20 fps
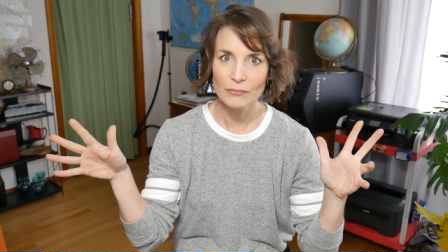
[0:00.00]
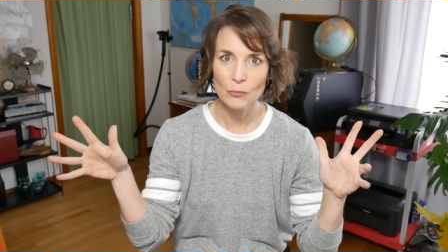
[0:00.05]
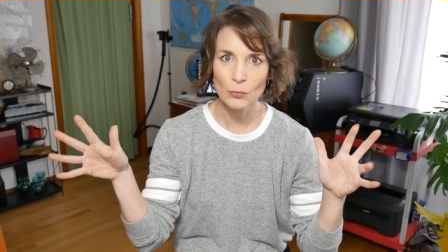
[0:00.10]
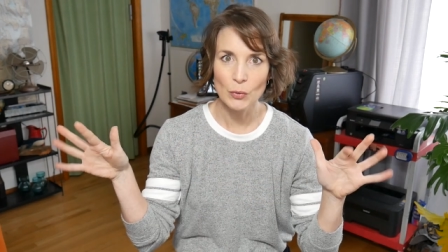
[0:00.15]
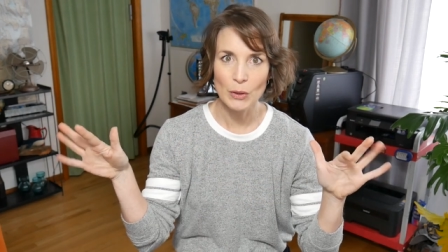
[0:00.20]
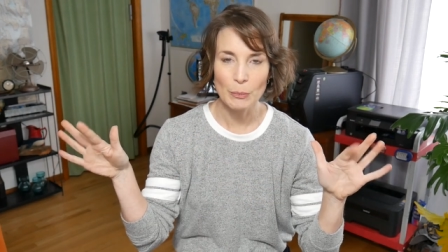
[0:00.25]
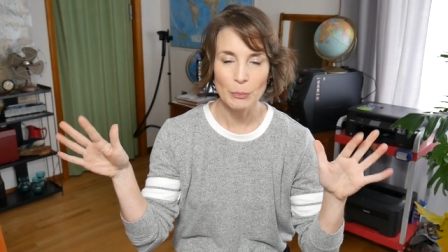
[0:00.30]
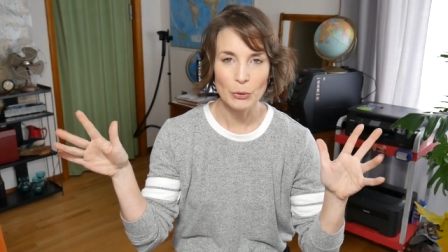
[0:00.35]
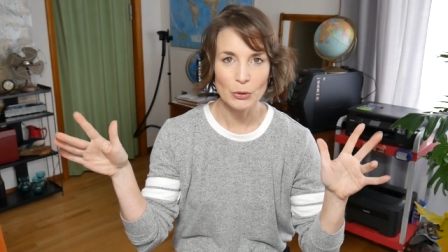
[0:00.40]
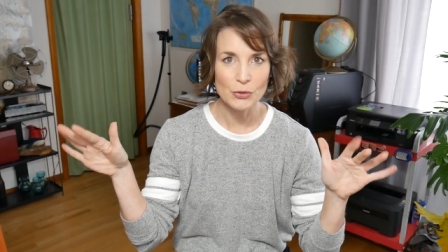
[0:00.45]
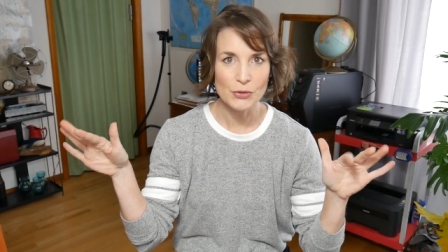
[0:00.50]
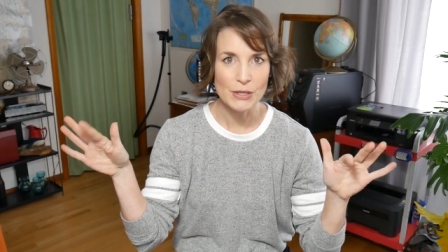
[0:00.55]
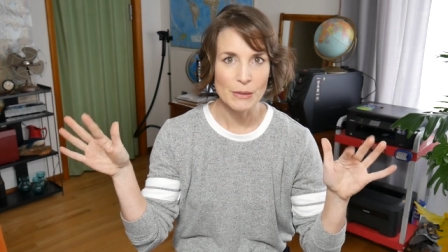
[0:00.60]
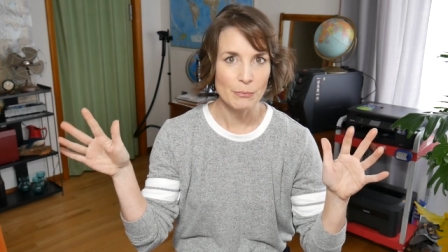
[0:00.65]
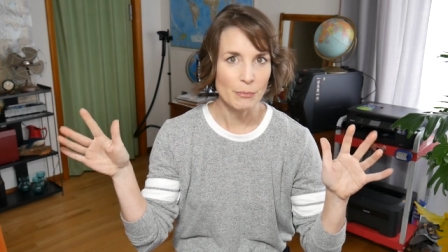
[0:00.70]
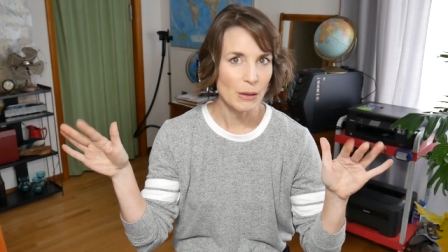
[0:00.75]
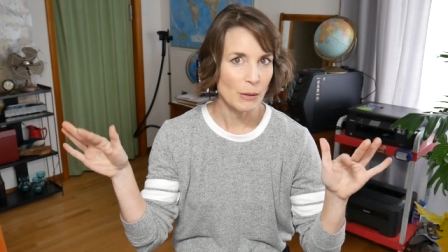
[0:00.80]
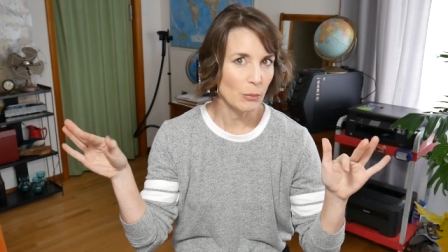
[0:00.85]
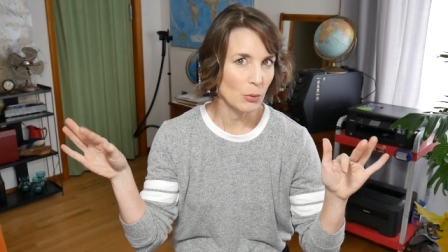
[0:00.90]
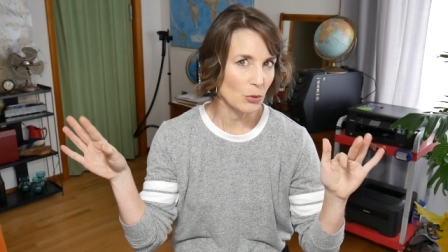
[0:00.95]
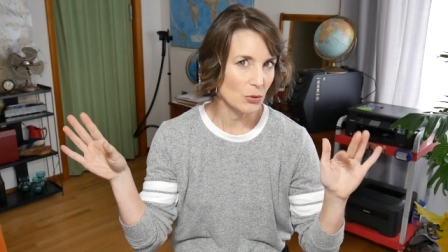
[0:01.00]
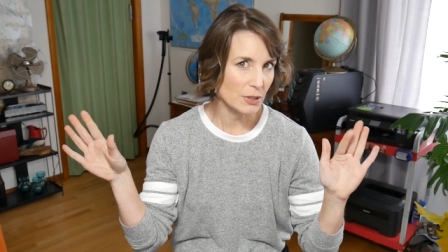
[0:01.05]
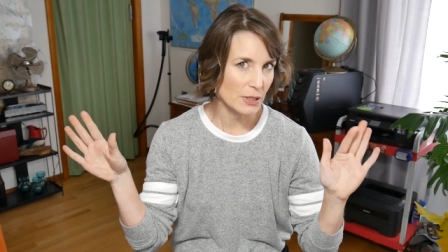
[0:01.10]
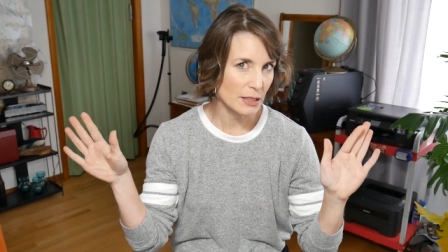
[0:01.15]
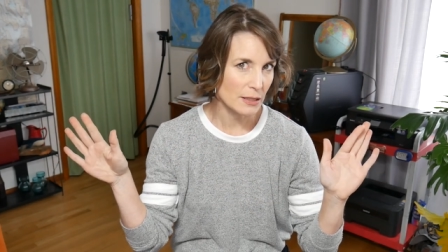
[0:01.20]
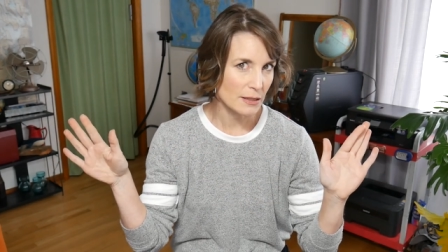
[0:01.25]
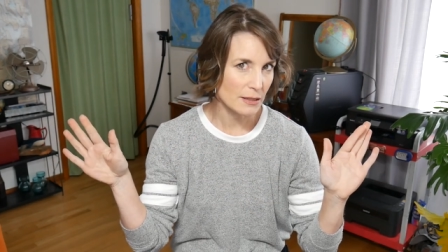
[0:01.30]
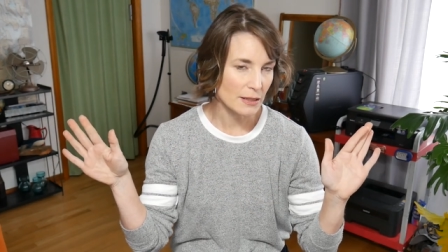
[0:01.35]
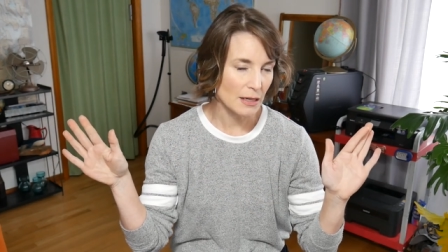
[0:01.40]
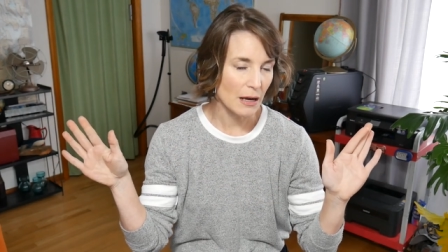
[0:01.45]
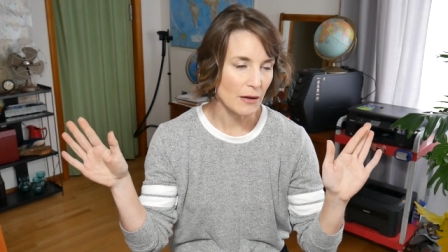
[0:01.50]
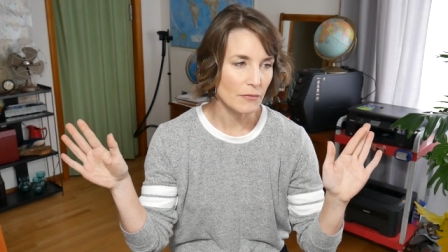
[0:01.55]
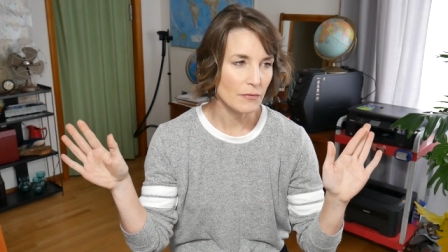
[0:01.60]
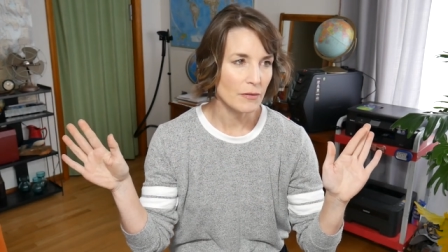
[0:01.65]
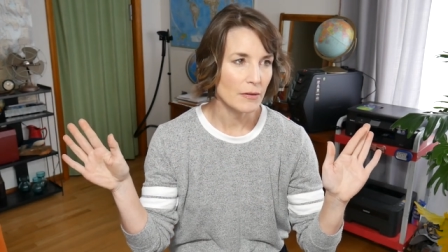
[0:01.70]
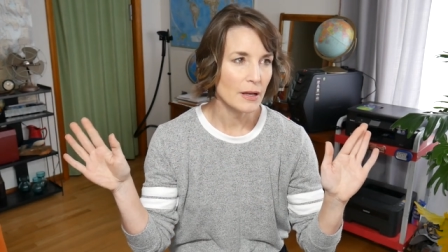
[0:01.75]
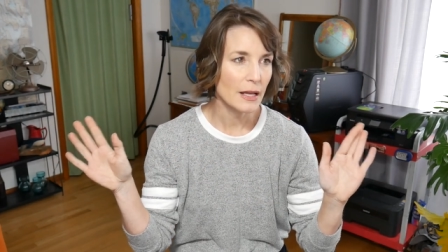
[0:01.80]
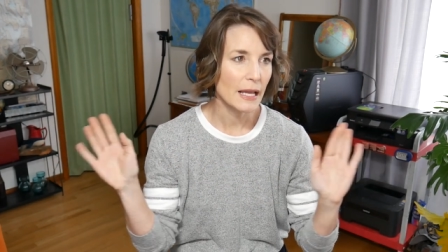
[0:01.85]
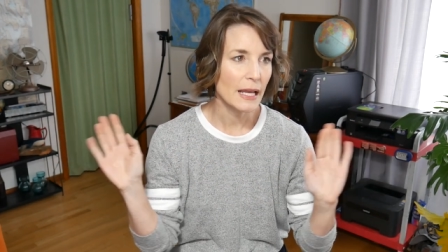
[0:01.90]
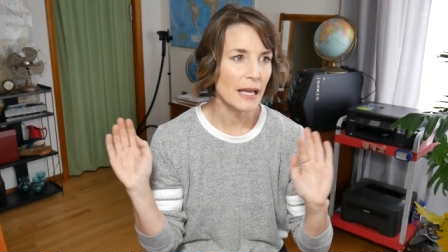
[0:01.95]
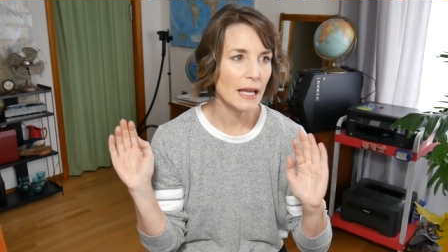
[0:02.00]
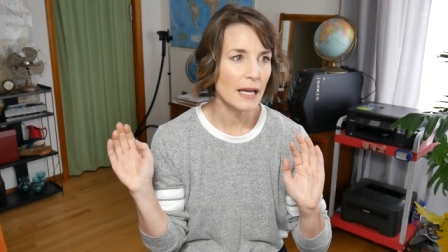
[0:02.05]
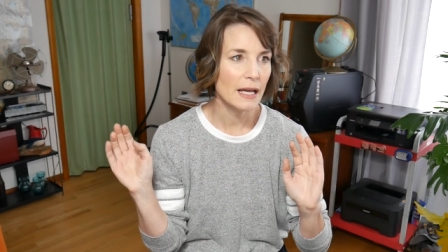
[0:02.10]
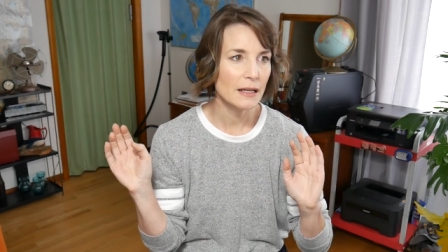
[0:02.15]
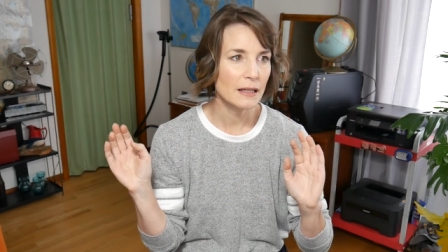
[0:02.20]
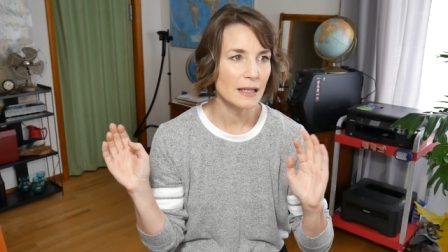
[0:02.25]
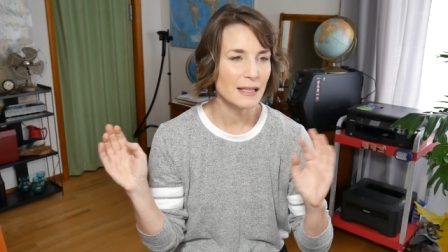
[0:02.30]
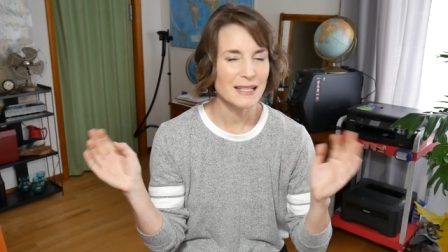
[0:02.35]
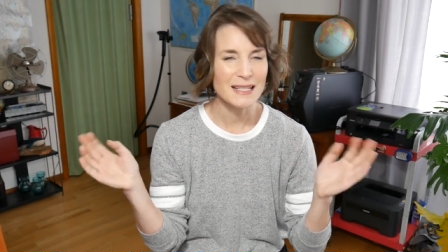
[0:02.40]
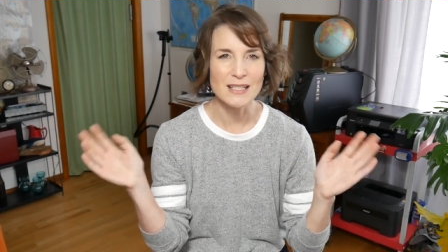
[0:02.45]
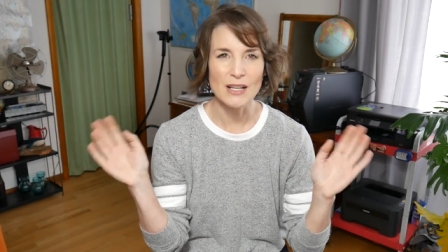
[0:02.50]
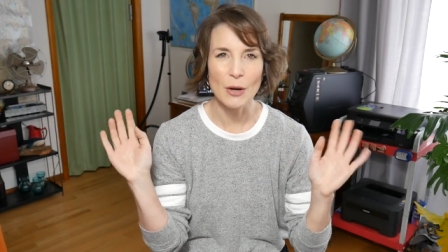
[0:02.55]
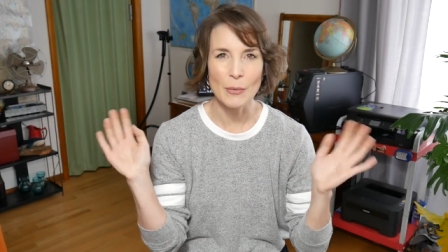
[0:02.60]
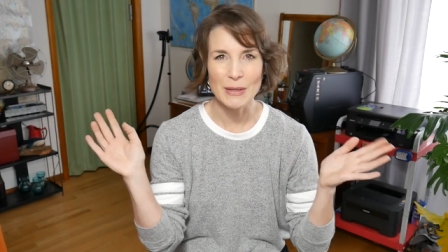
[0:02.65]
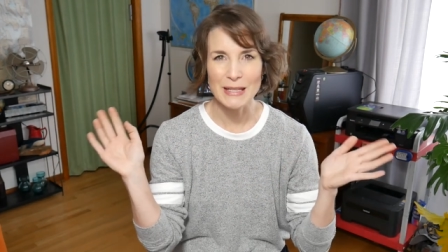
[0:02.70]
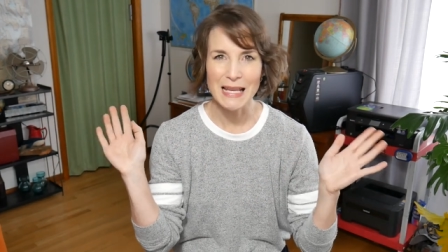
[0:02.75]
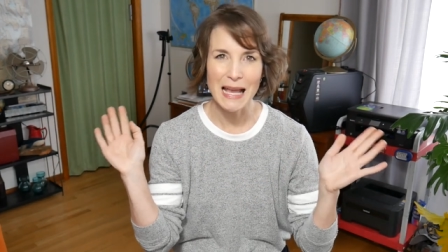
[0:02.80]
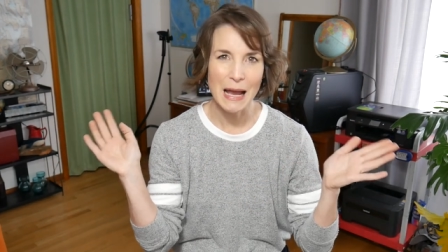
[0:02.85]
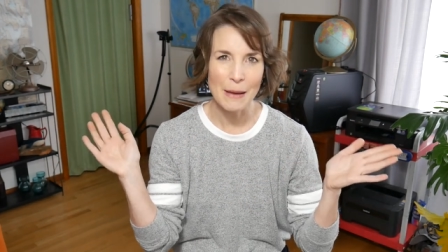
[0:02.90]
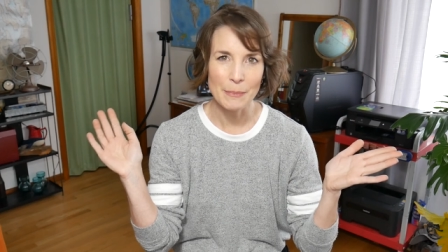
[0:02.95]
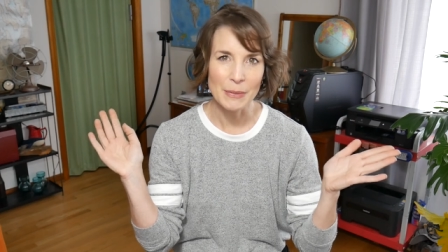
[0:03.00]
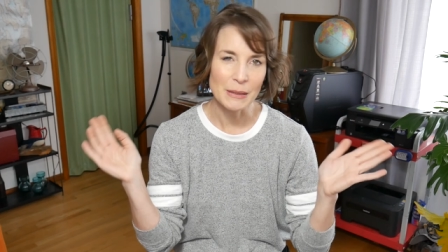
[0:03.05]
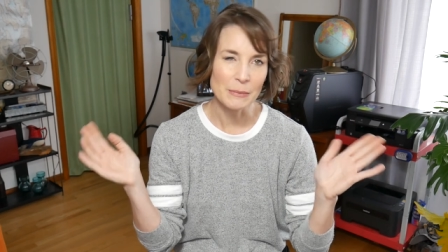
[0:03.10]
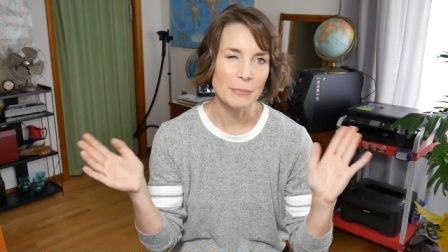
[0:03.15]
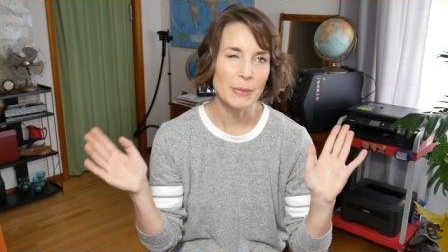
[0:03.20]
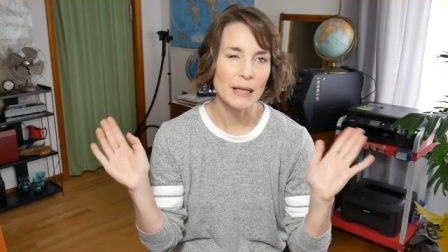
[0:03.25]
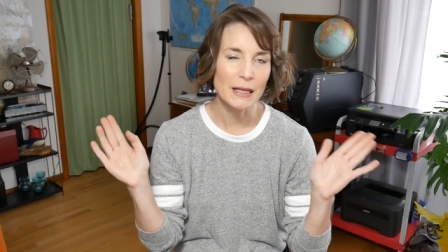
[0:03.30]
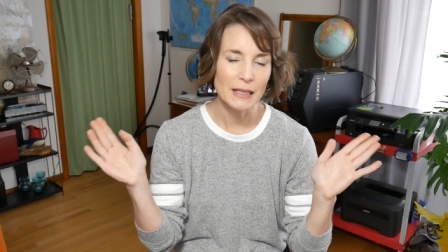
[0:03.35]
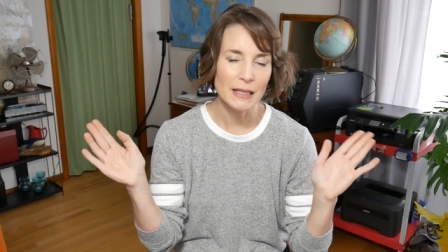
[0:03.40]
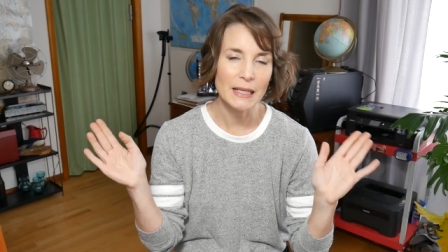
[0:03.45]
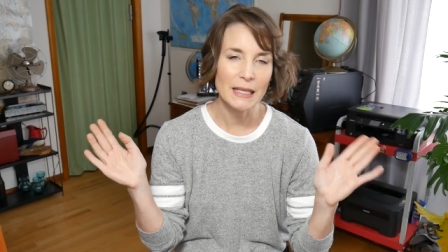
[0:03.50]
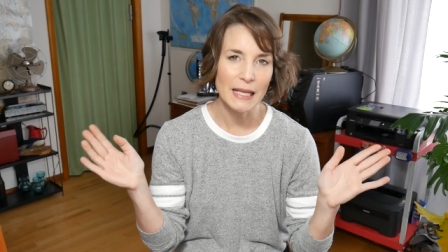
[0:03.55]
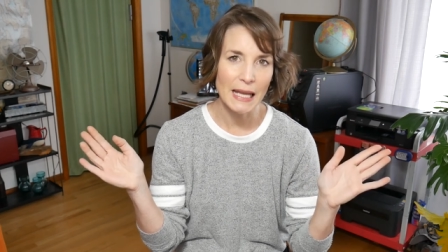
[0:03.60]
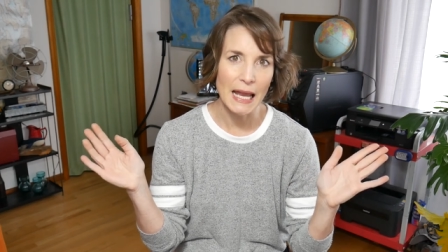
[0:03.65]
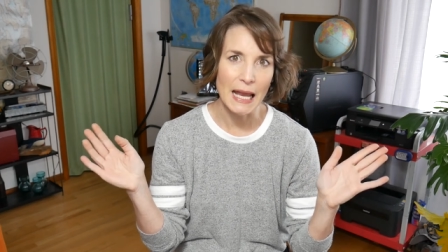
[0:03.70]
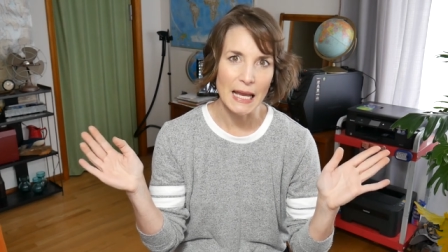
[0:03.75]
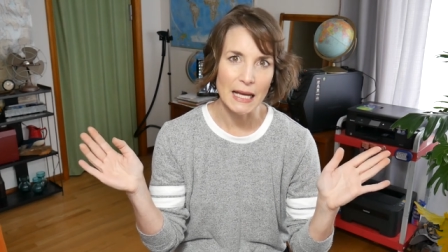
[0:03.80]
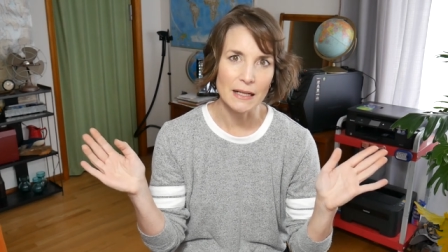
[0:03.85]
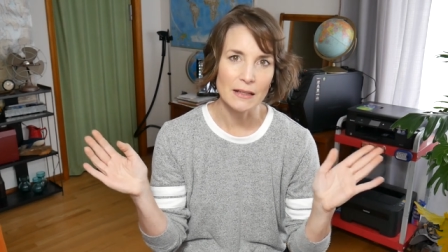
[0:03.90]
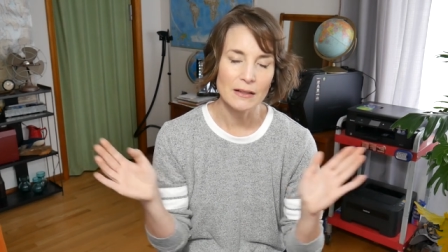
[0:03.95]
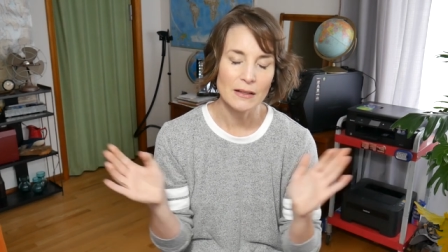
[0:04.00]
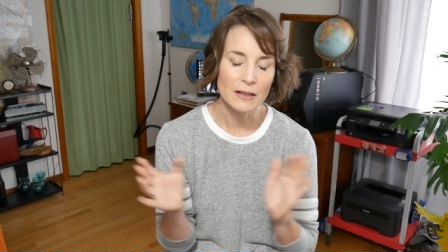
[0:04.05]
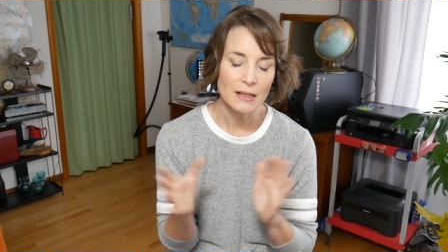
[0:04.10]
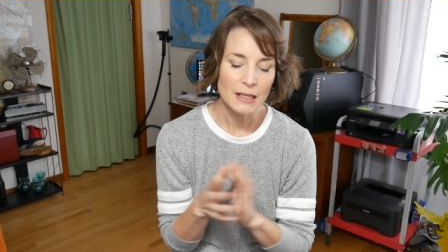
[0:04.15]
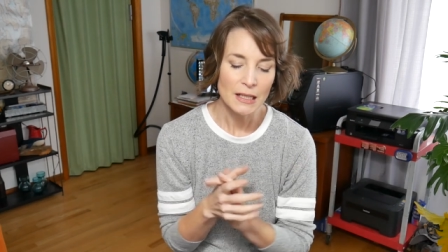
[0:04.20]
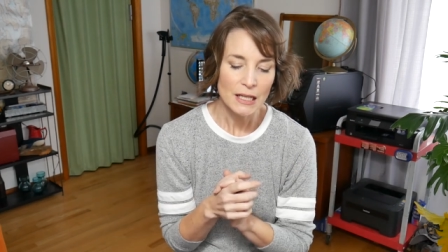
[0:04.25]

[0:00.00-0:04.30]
ripples and bubbles and stuff. And it doesn't always happen, but it can.